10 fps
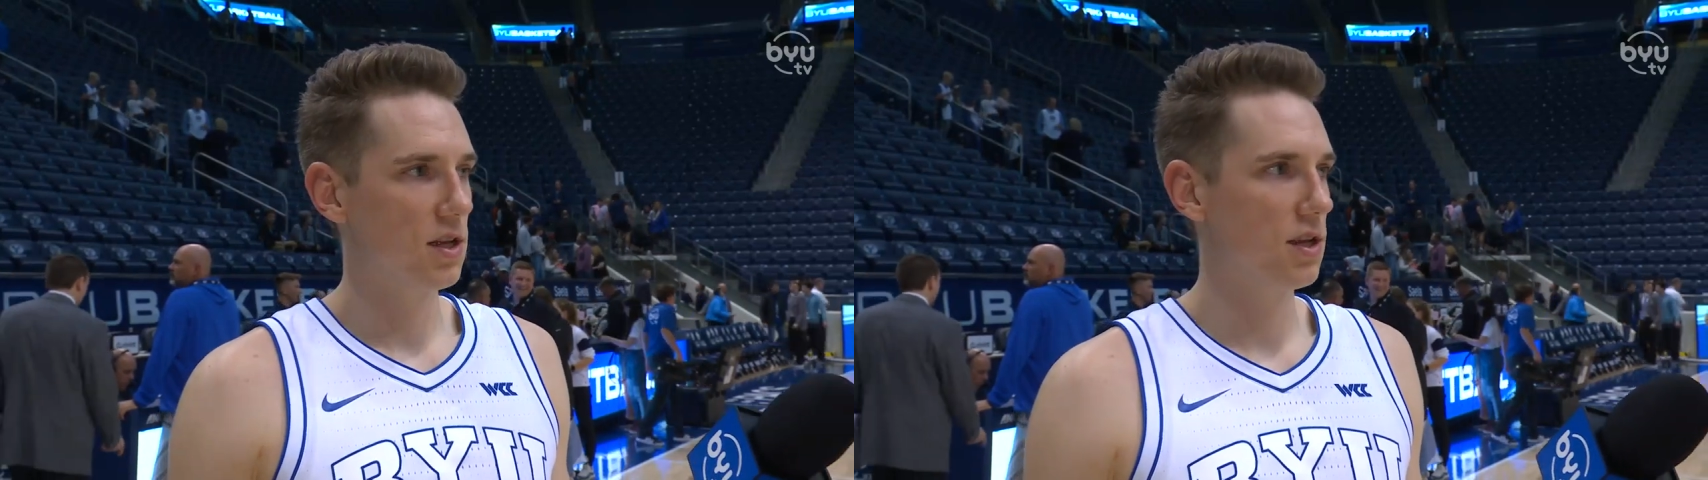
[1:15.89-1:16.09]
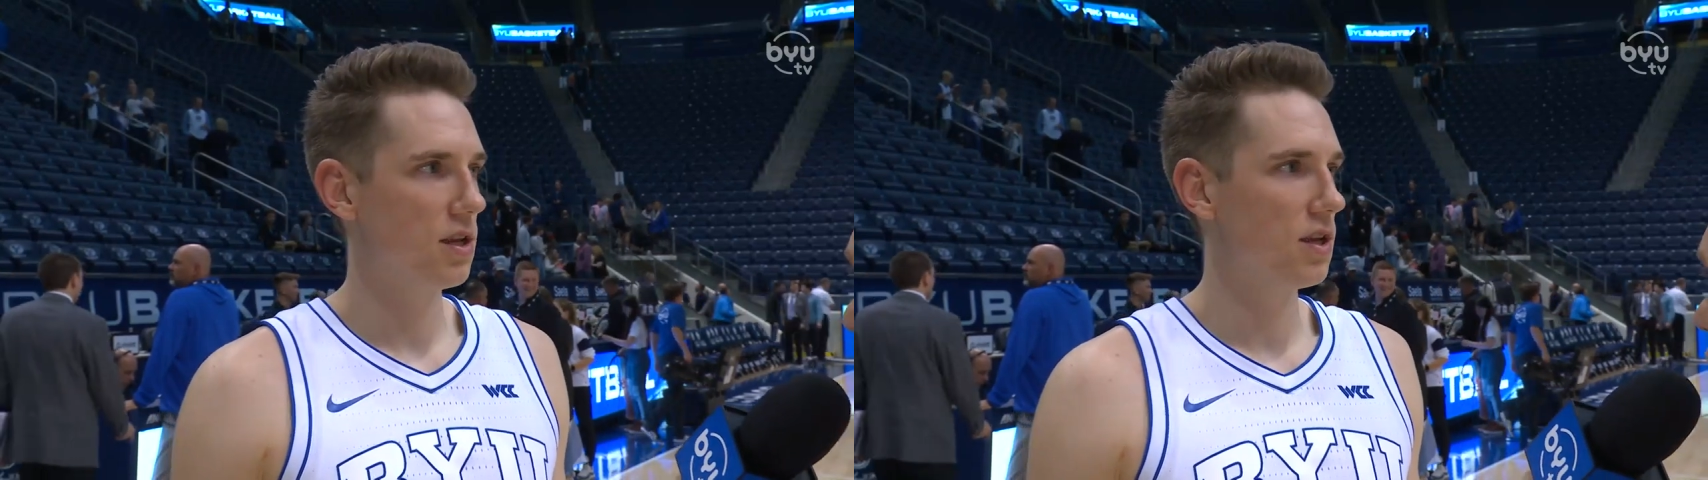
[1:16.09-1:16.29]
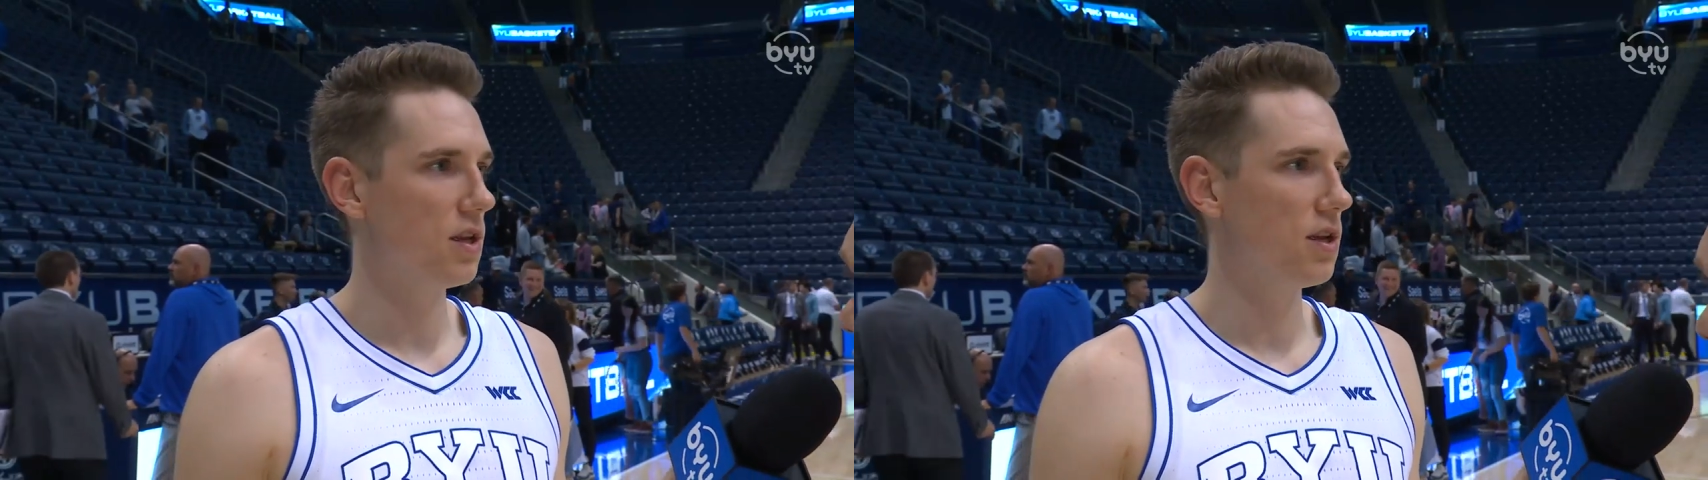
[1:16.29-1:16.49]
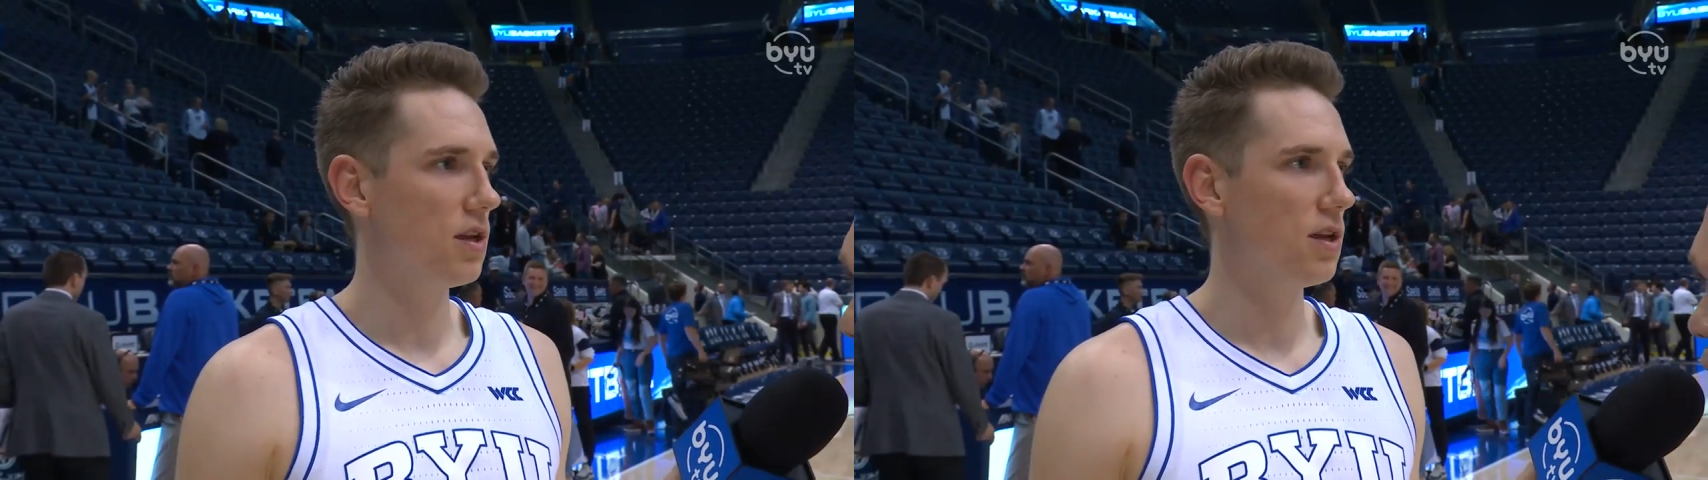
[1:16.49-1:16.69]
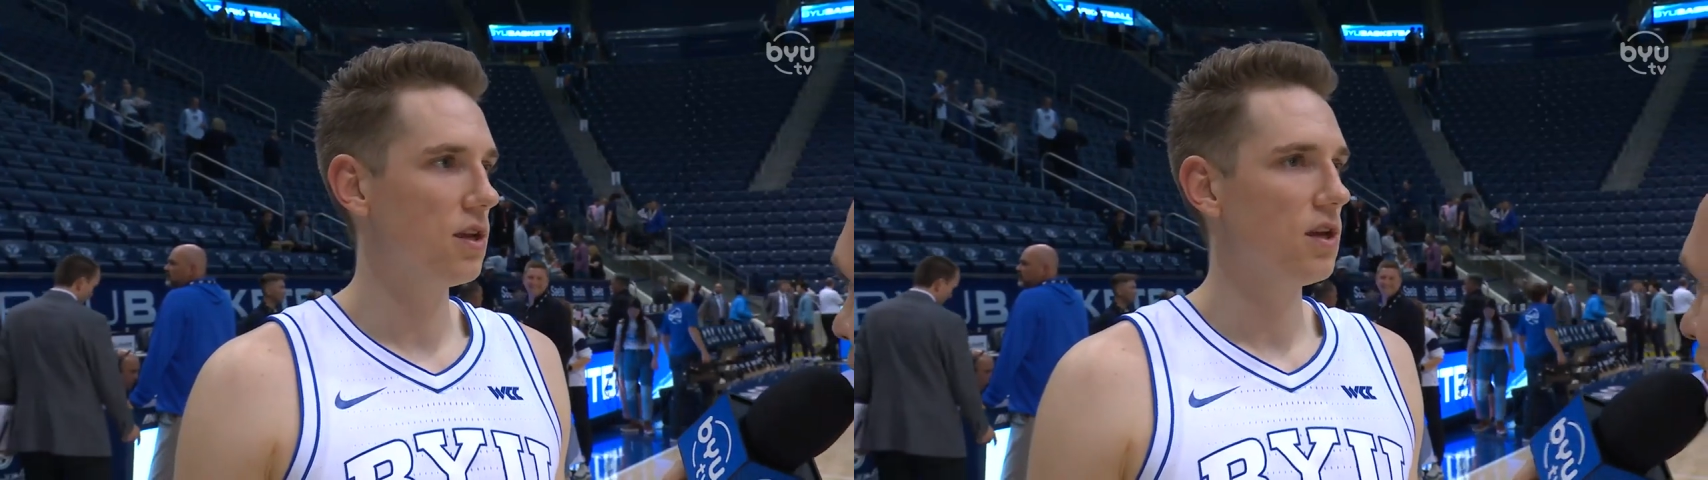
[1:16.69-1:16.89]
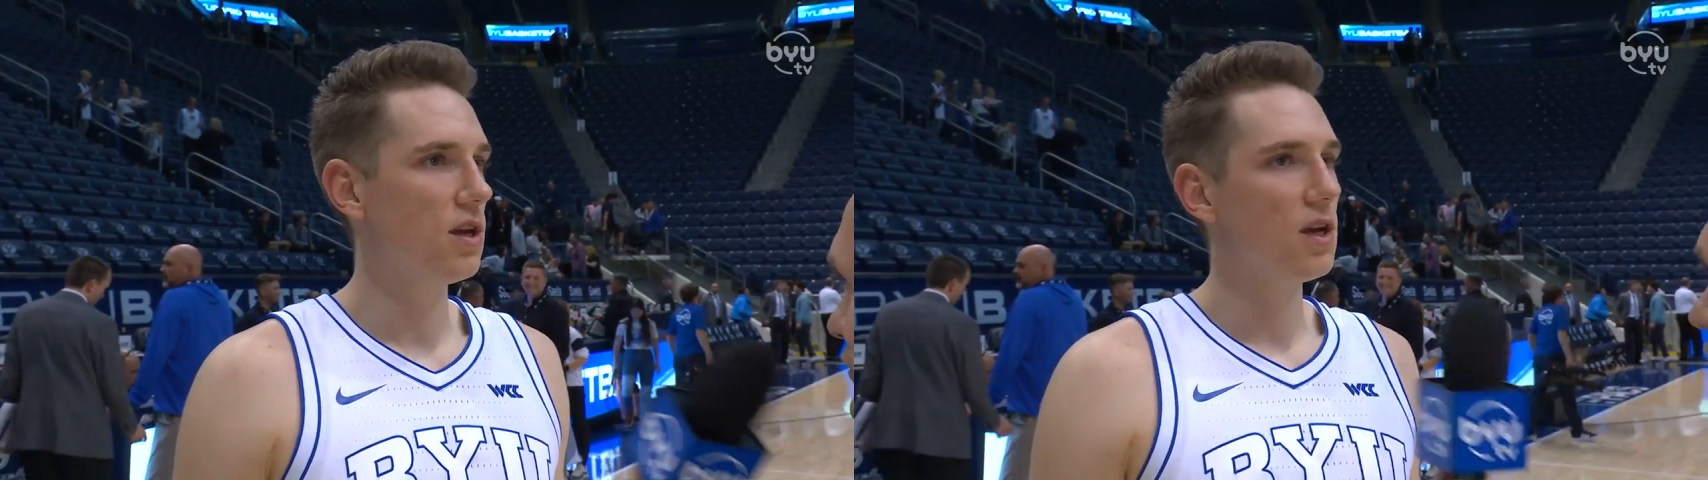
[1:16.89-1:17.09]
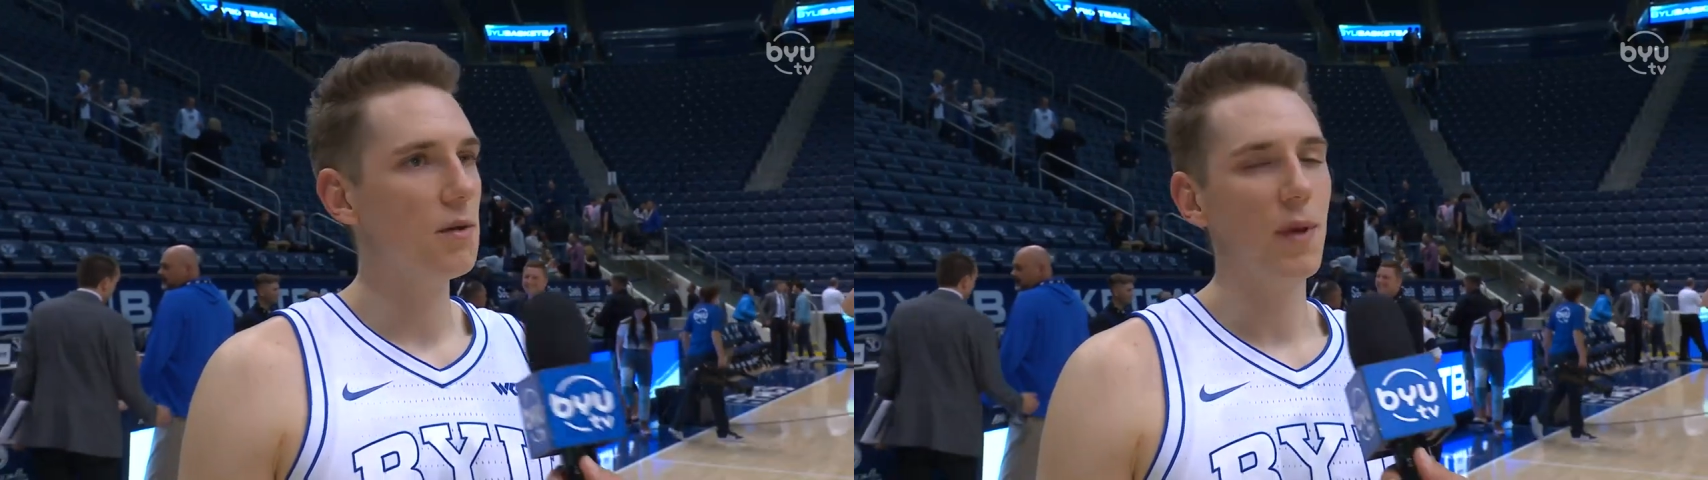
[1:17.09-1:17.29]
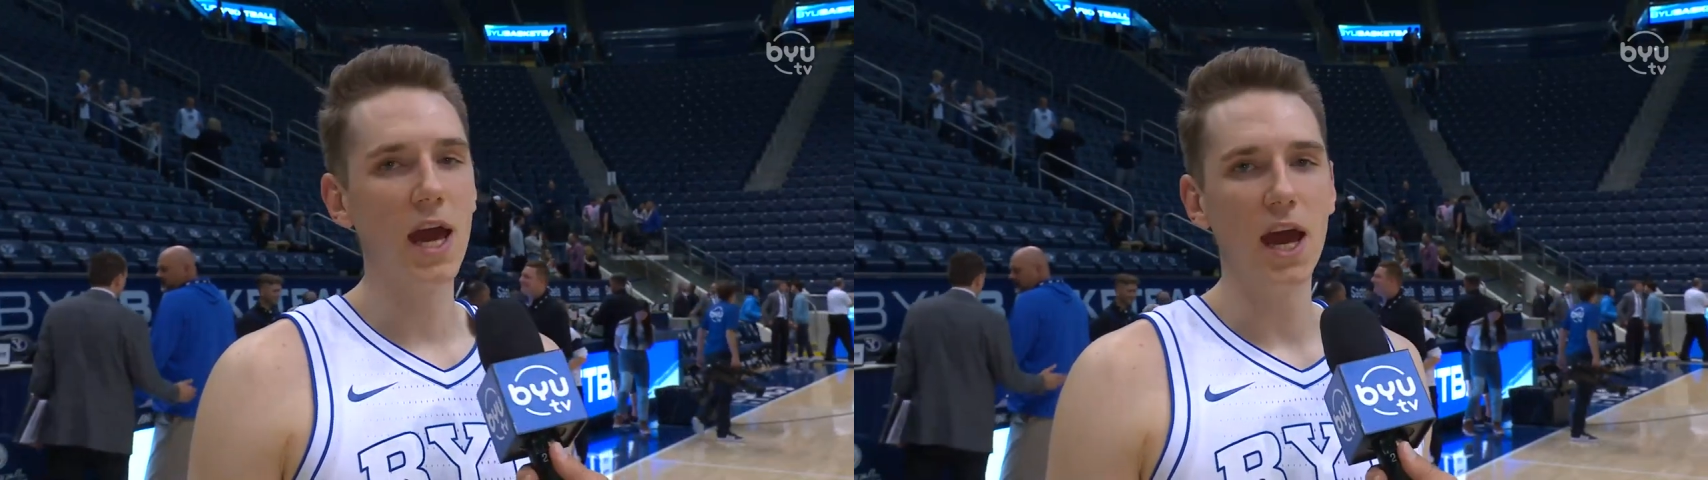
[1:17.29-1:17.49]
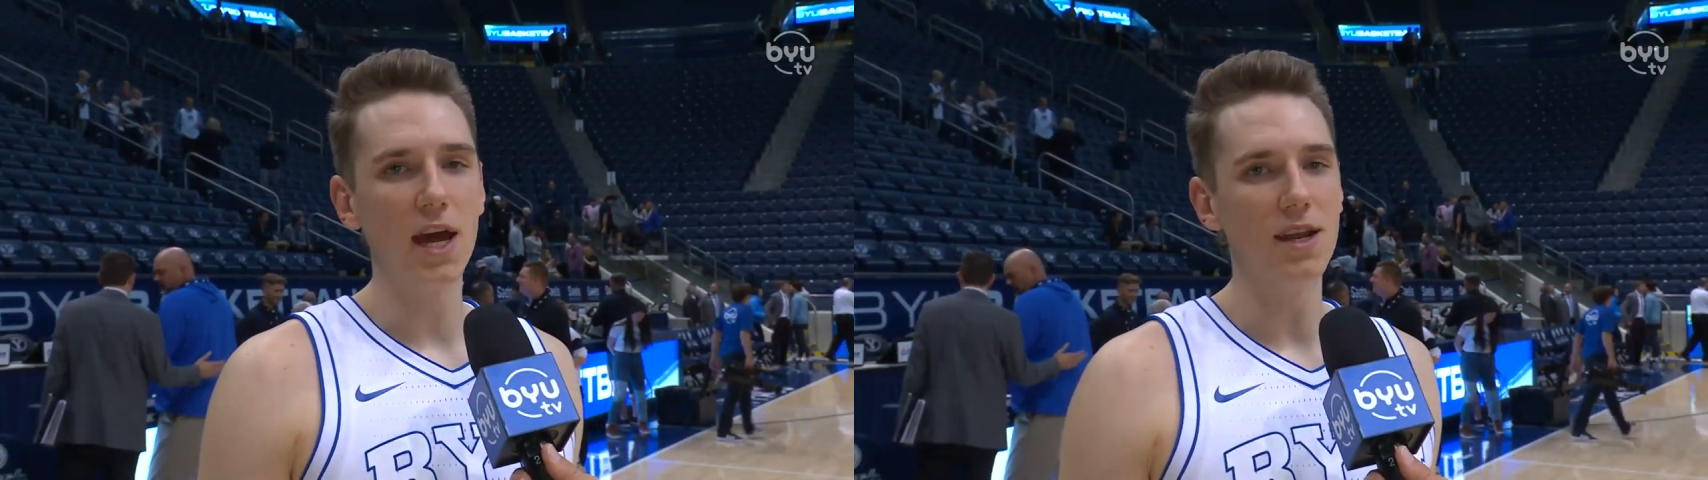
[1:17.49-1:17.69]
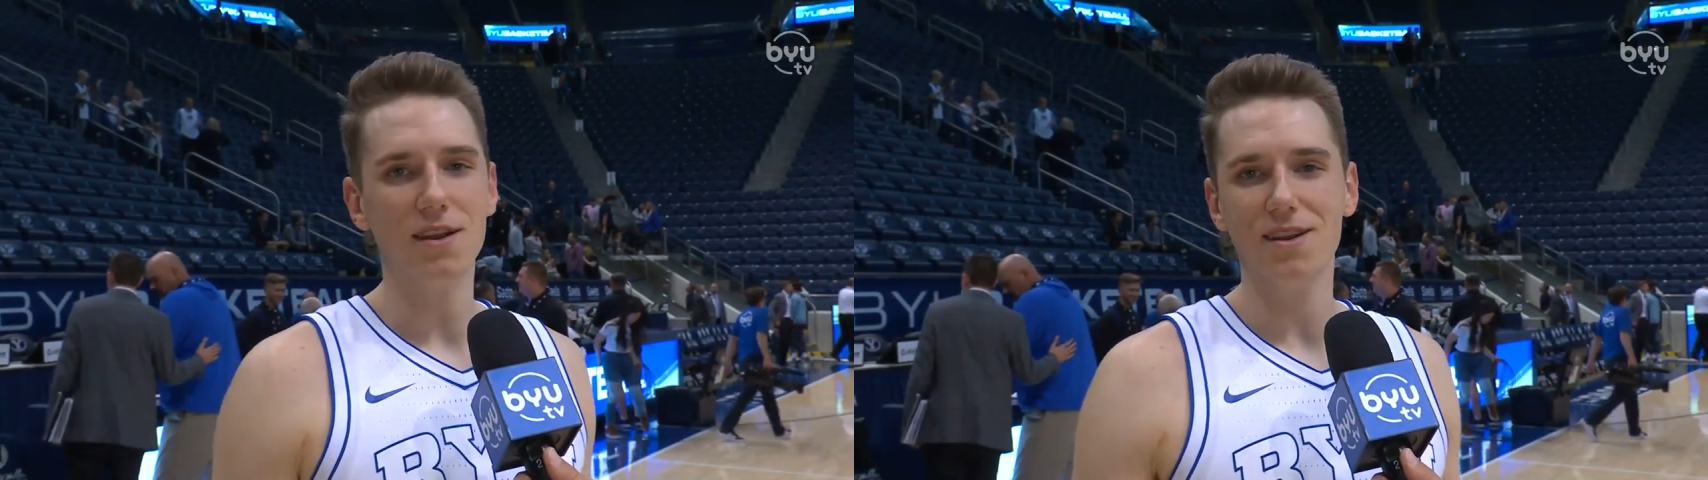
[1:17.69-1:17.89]
State causing problems?
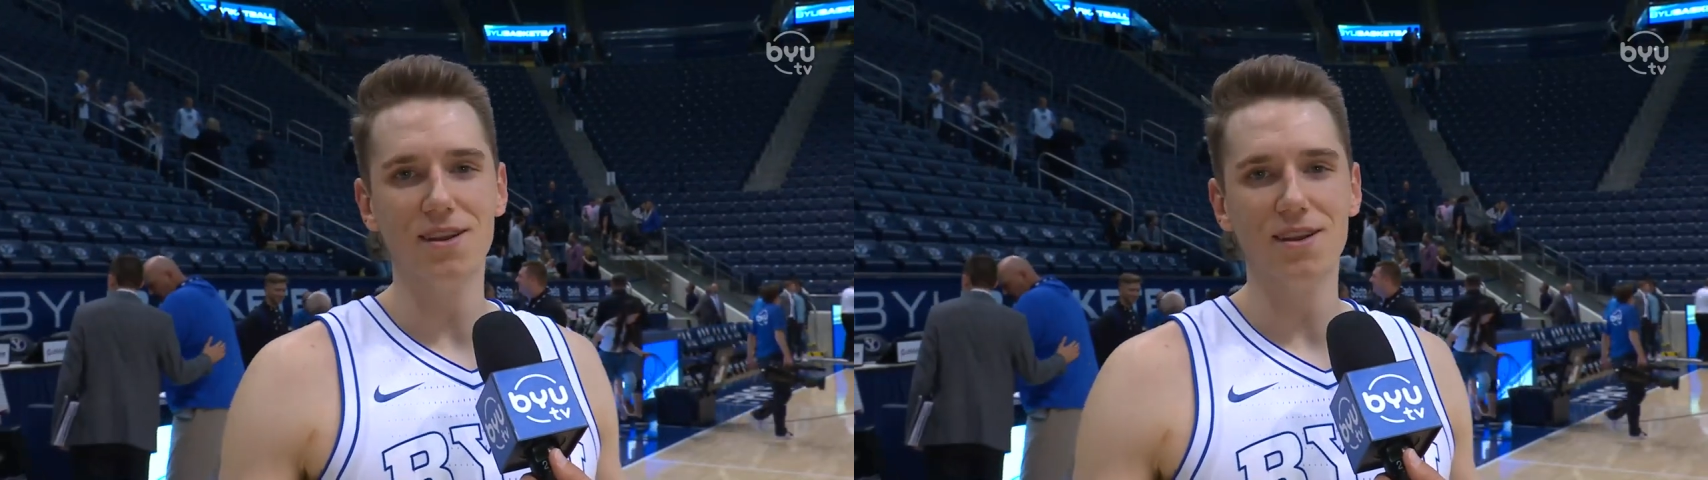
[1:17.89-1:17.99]
Man,